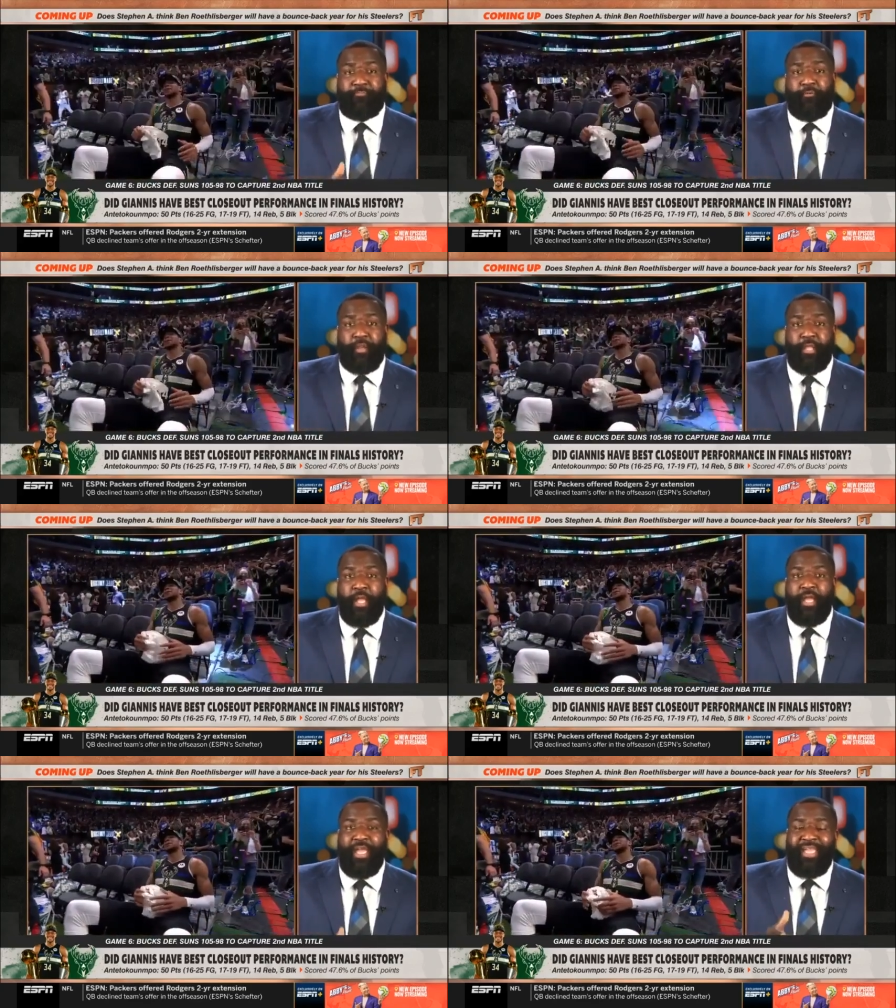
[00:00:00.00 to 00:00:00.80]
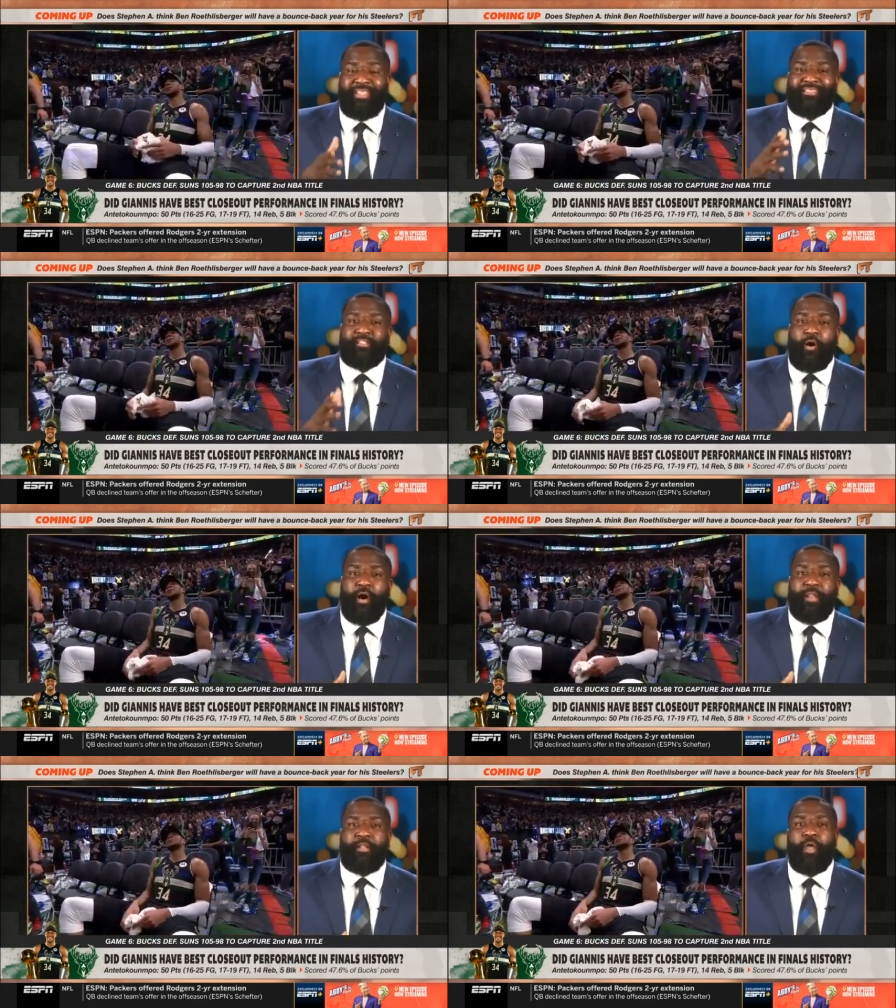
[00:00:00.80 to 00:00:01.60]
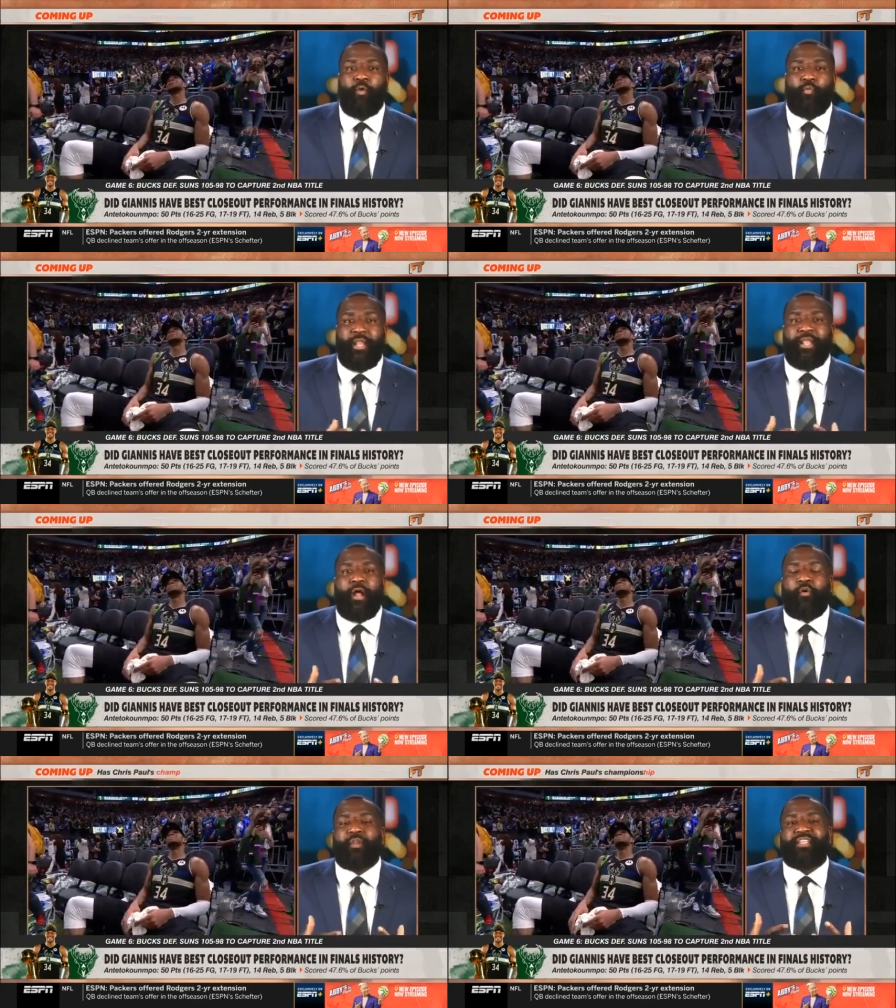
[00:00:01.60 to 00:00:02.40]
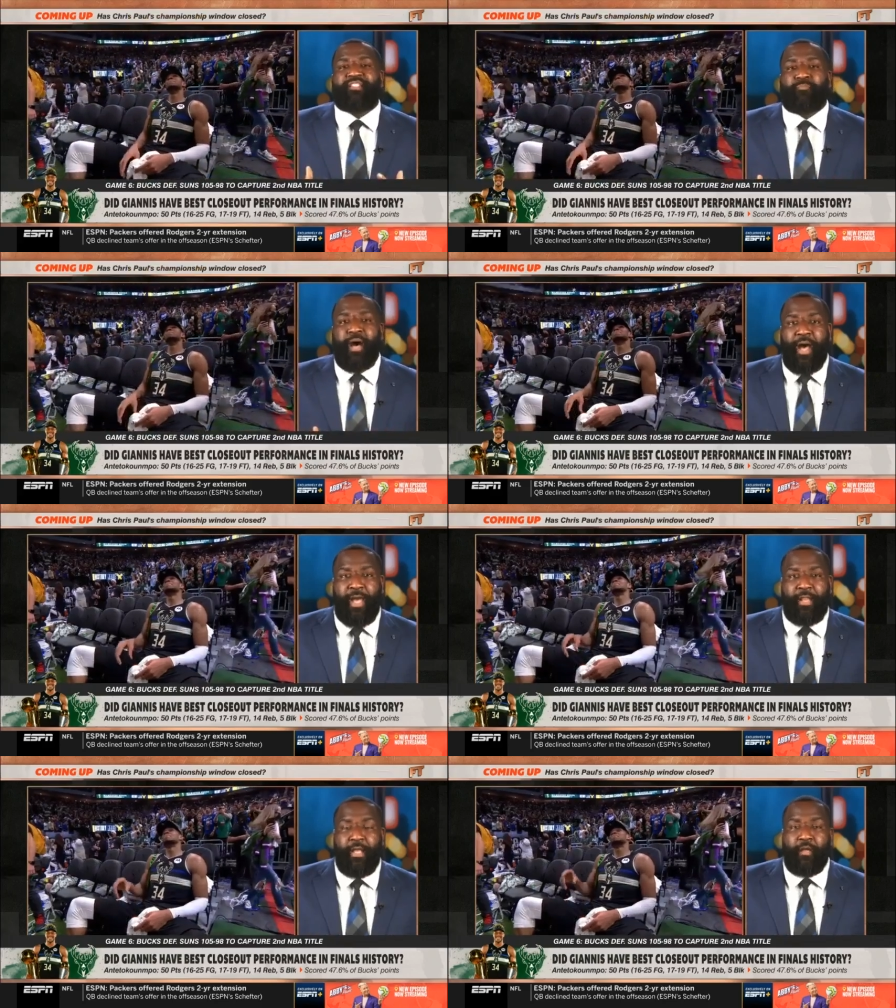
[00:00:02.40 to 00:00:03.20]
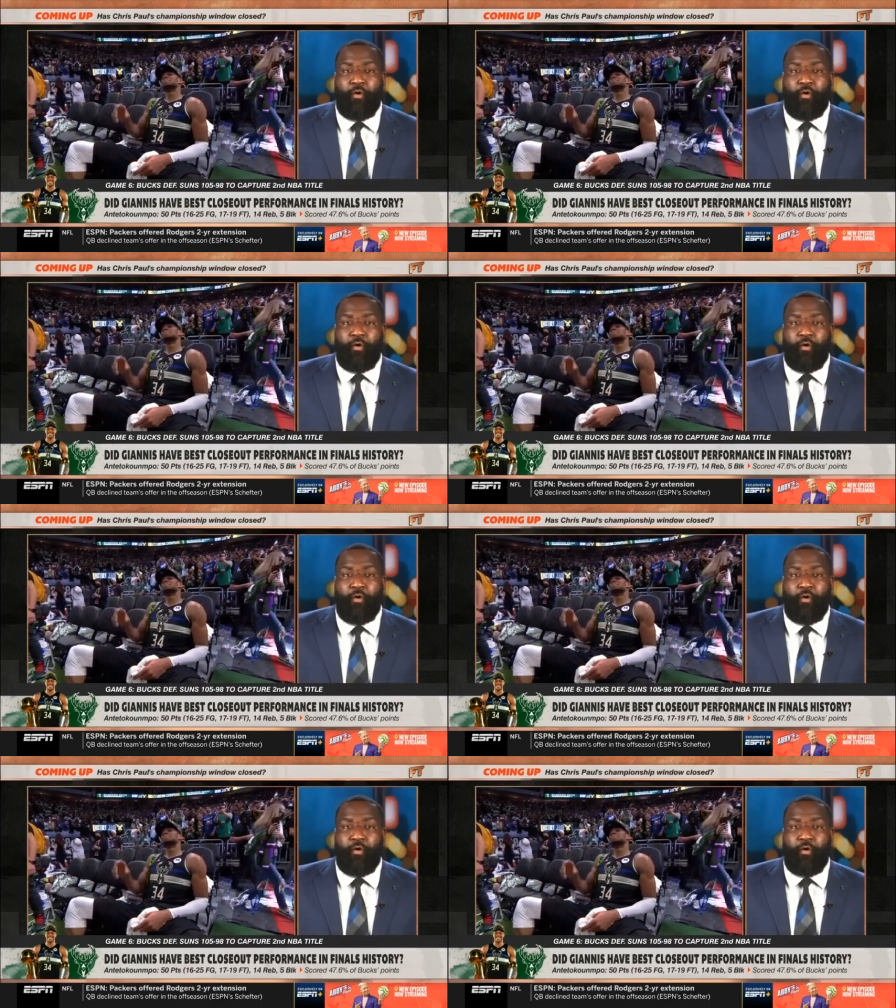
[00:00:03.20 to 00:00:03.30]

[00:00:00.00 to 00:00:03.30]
freak. He started with it on his mind,